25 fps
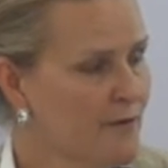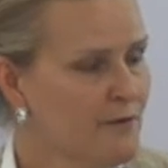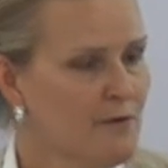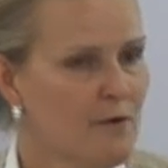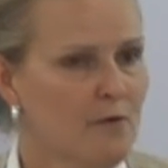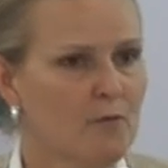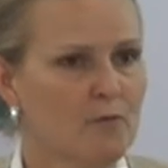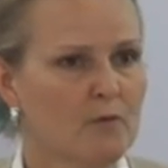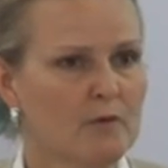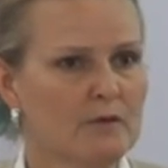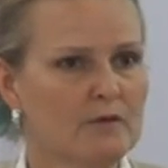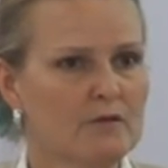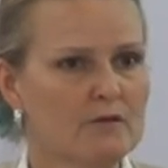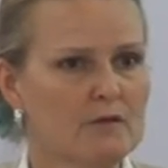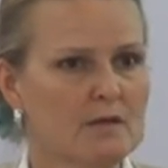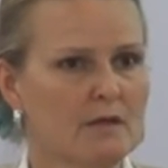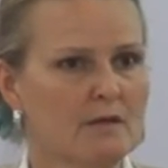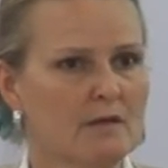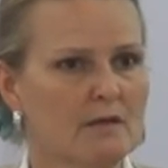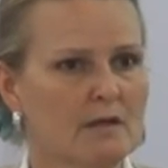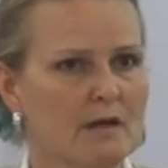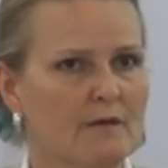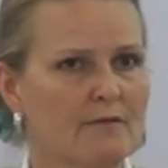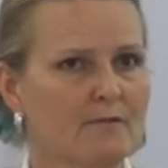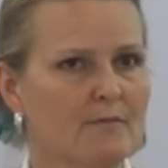So when you
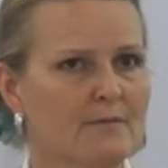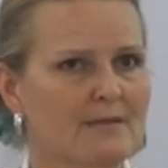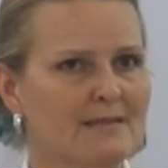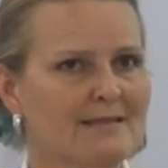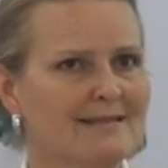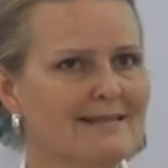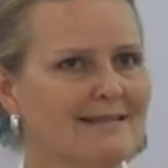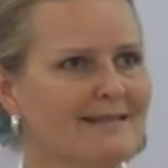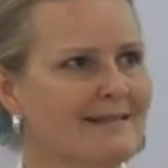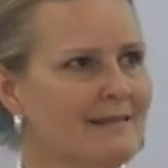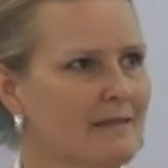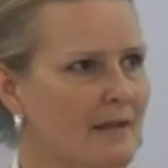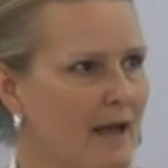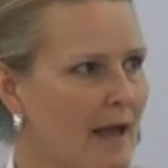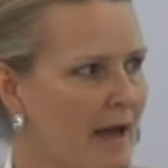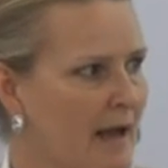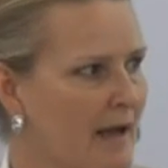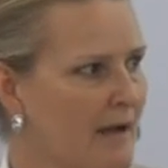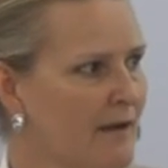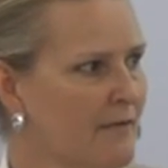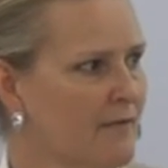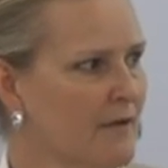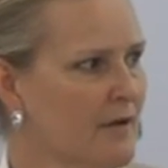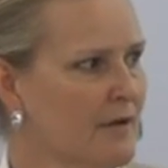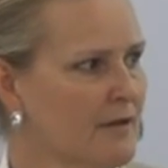say the government didn't
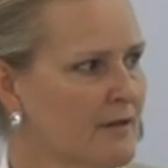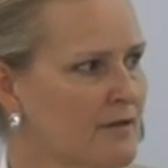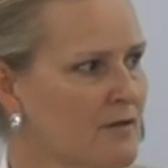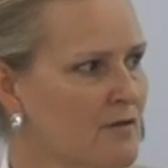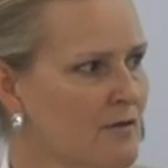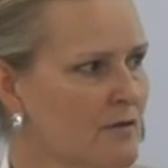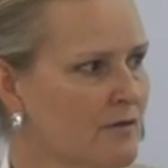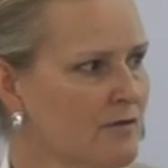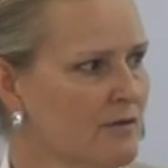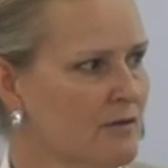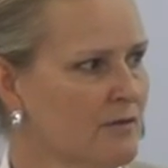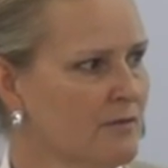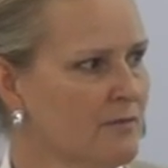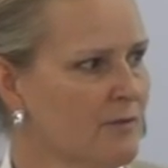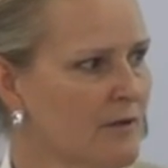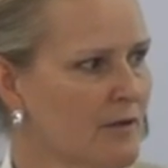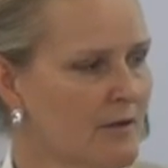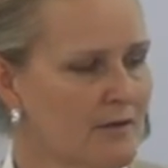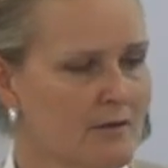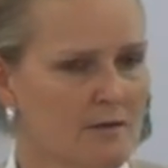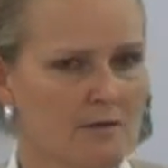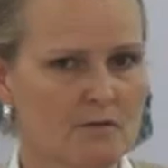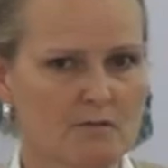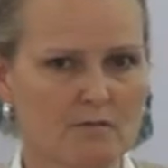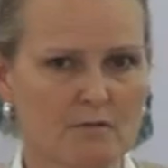have a consultative
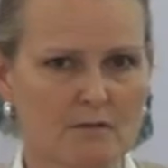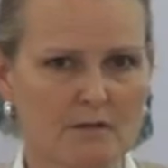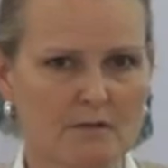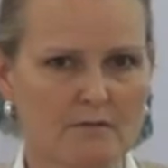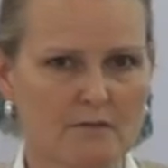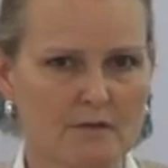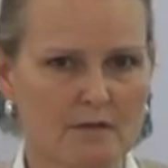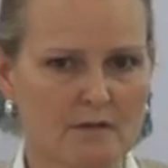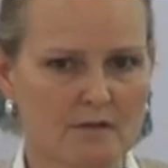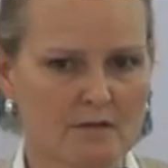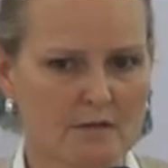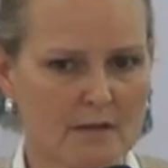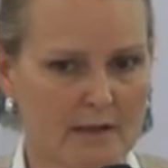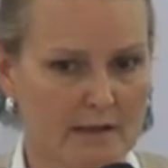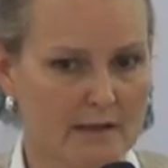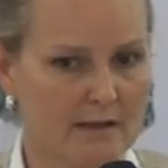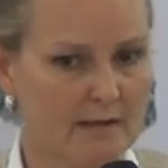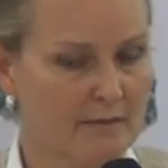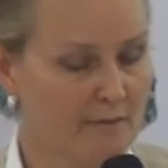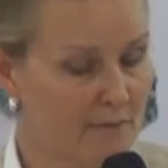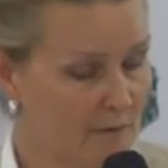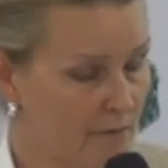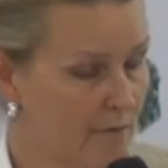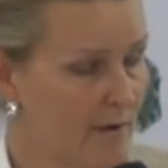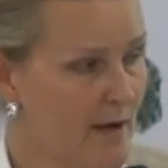process with civil
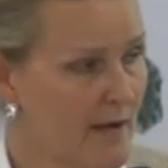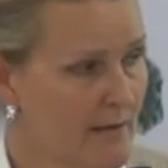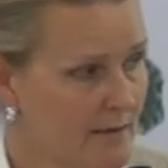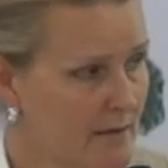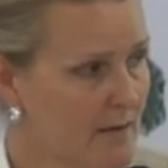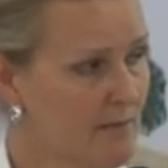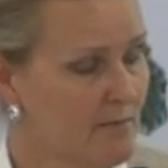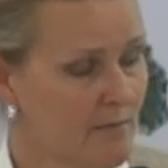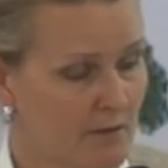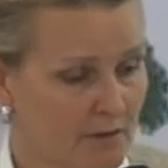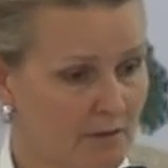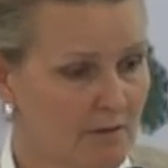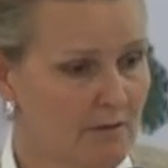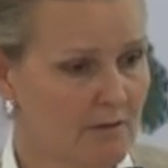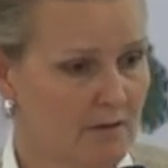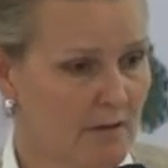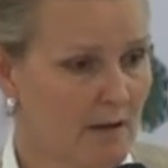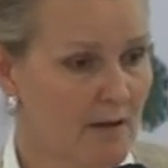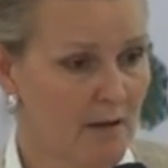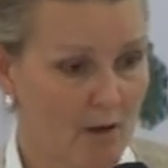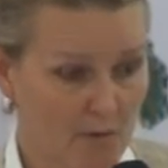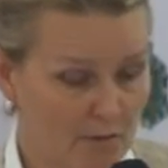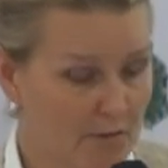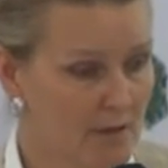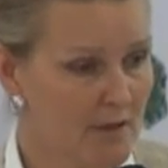society, if you ask them, they'll
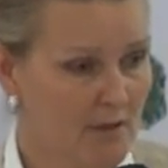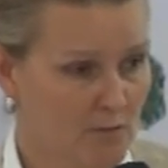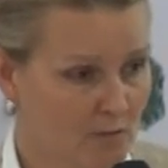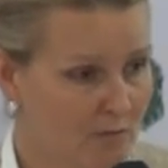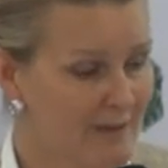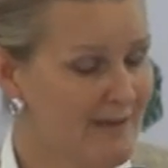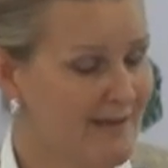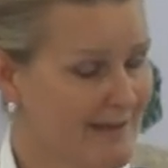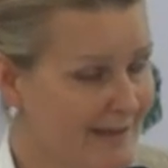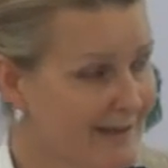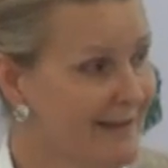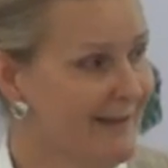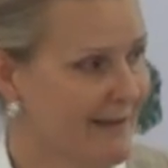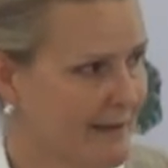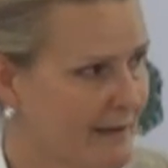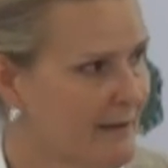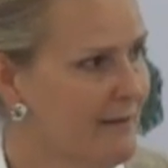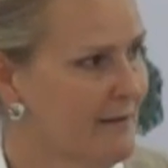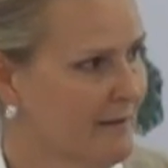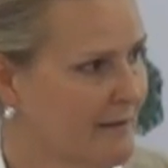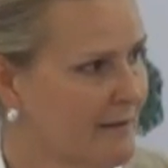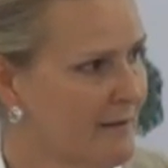say, oh yes, we did.